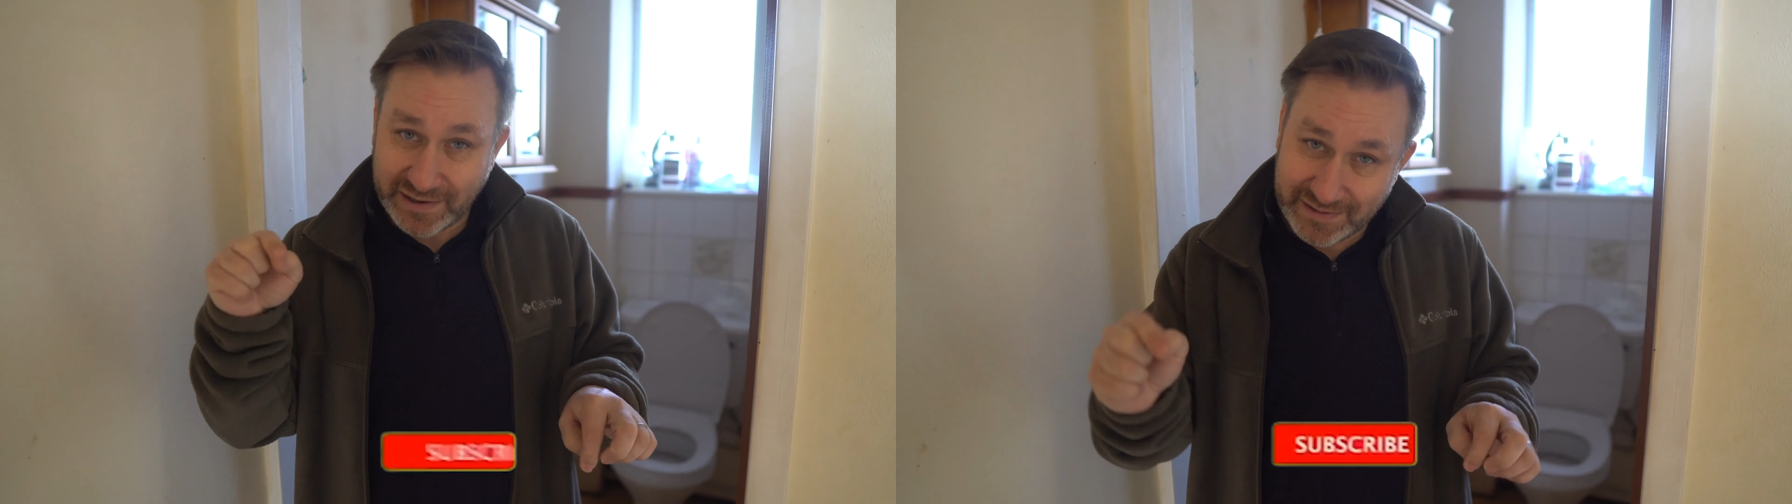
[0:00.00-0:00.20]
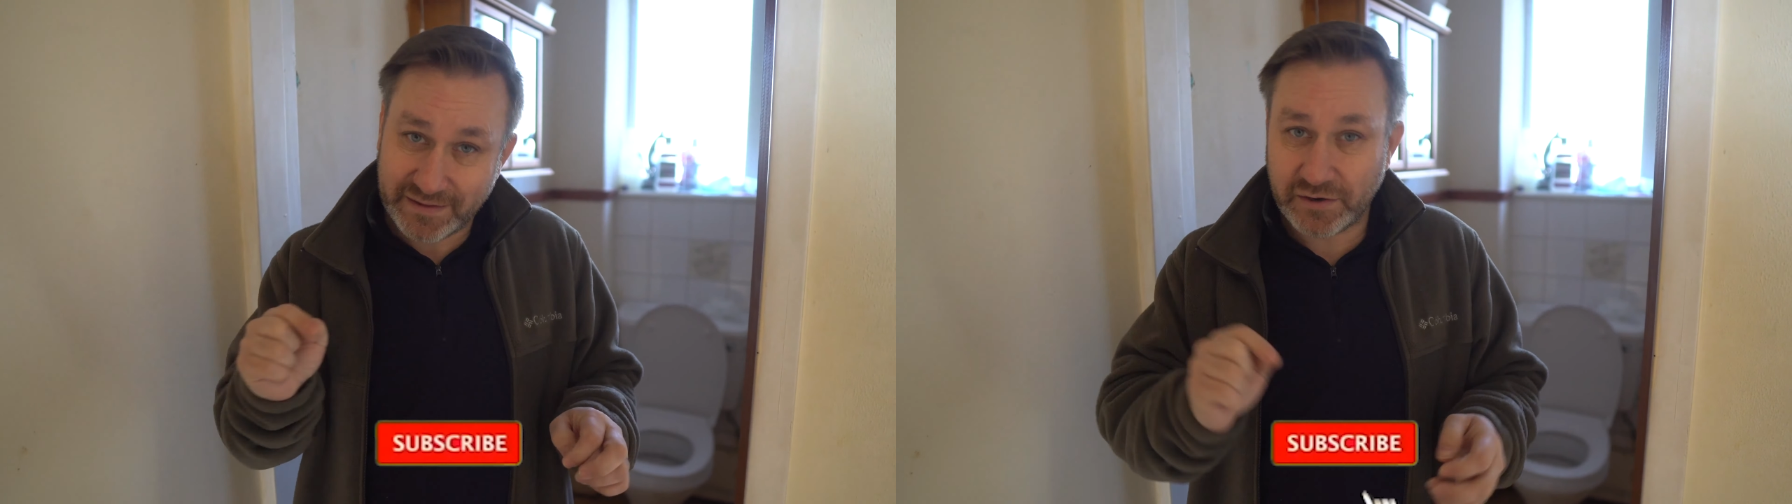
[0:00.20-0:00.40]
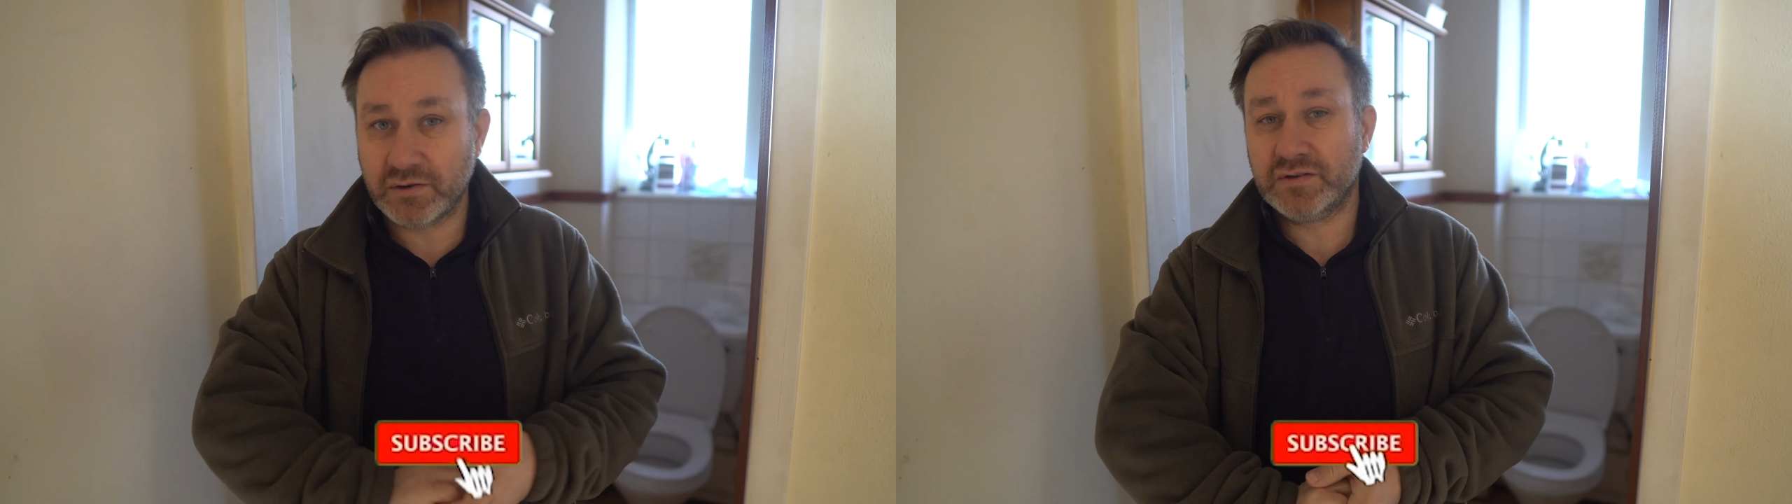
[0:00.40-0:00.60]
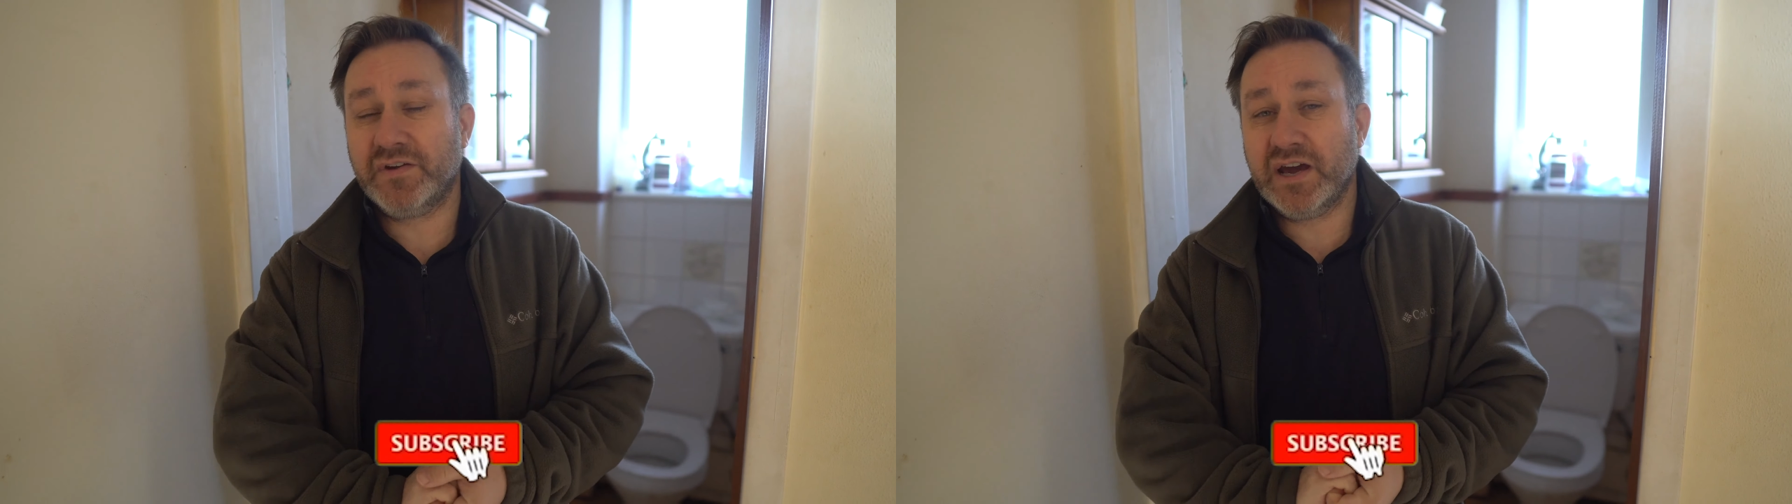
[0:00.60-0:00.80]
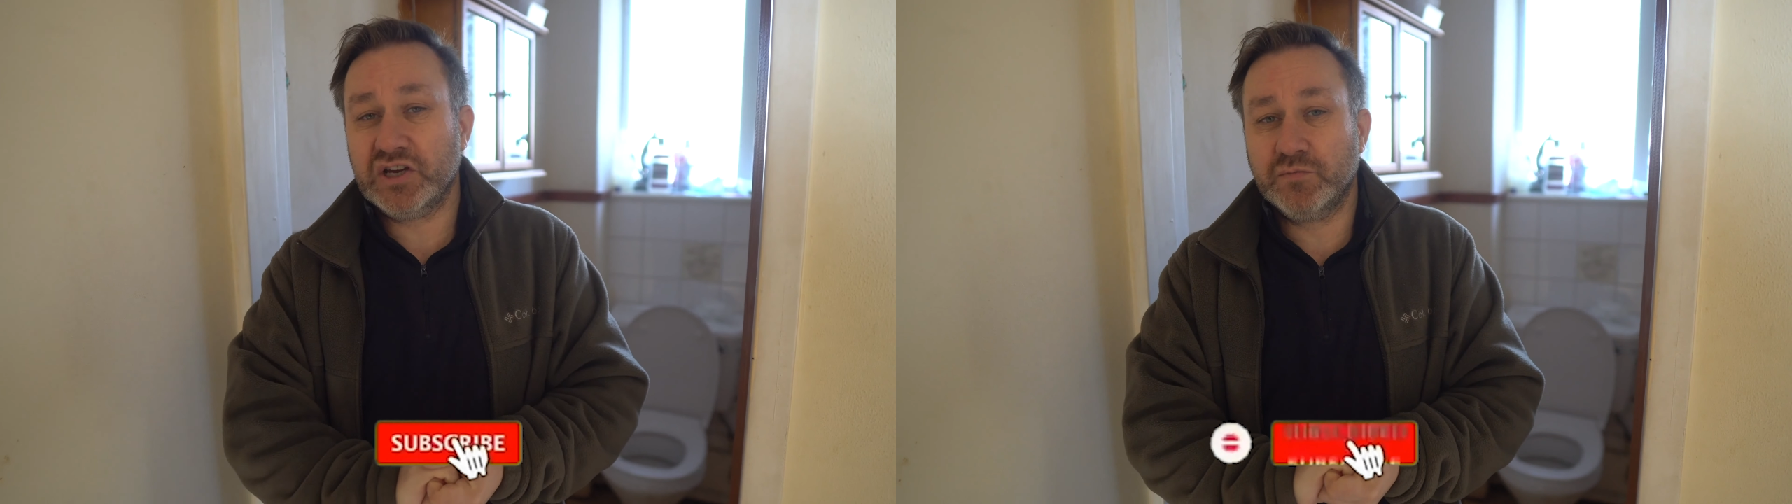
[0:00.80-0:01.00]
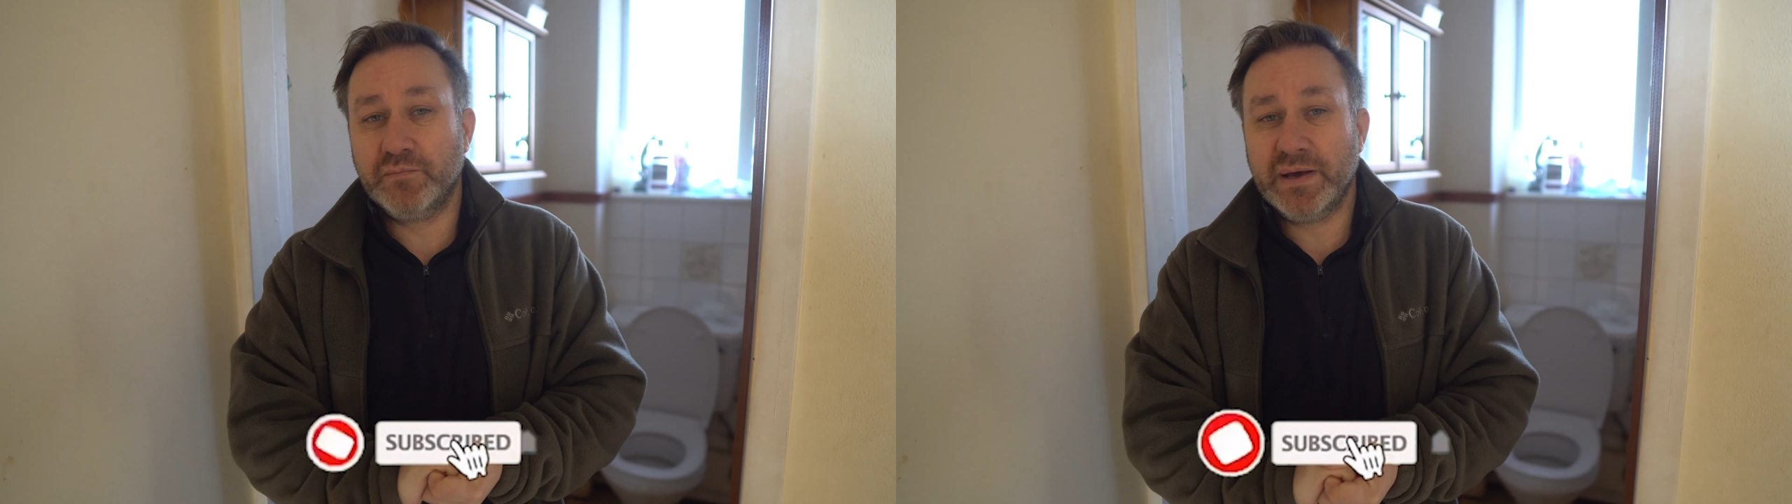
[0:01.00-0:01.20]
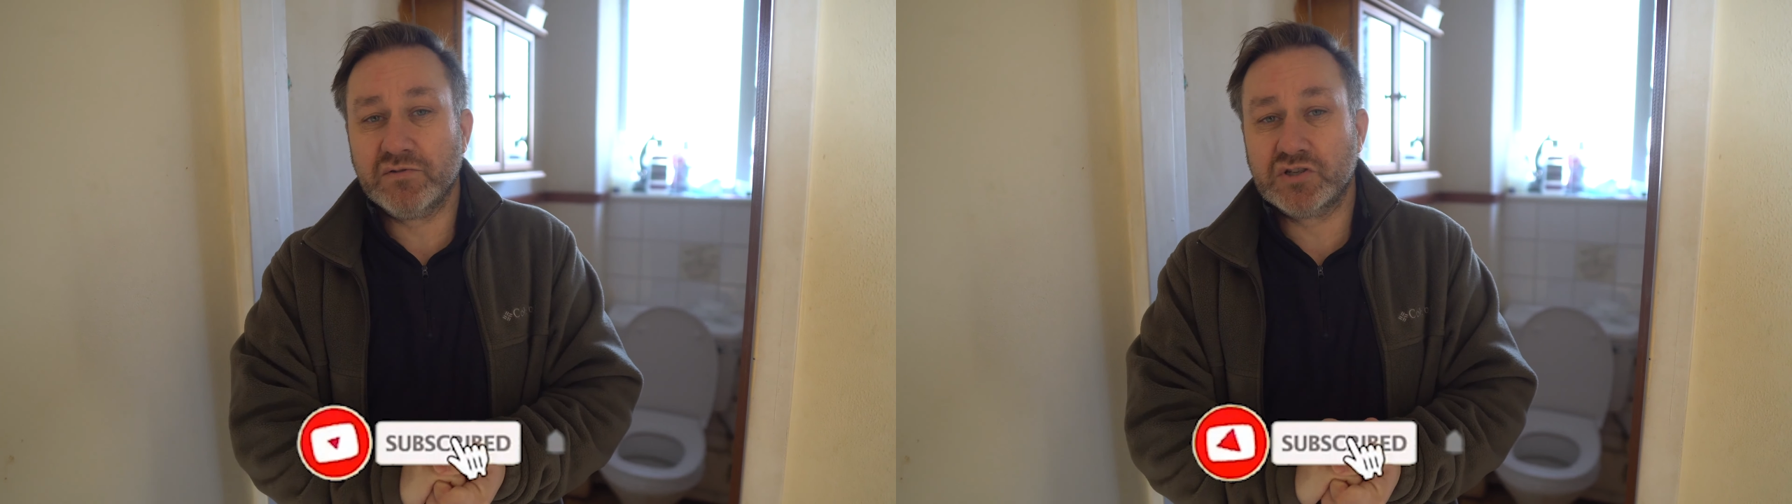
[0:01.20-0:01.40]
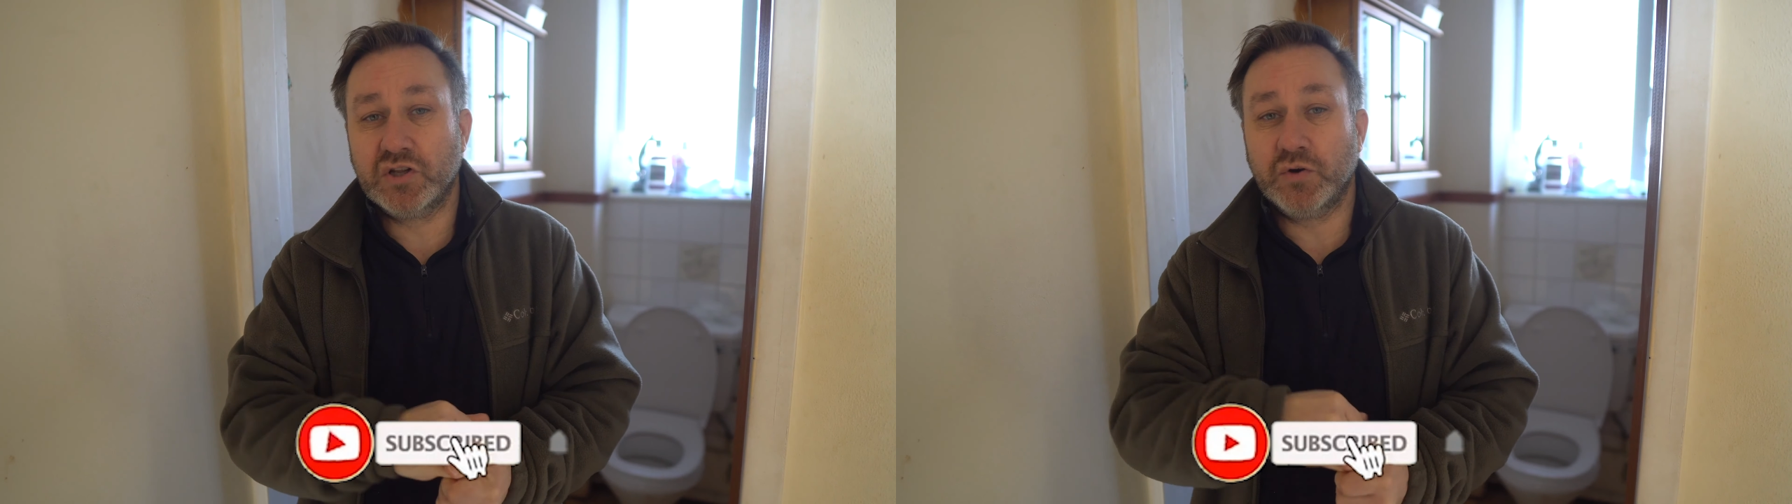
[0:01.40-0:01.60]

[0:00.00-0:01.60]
hit that notification bell so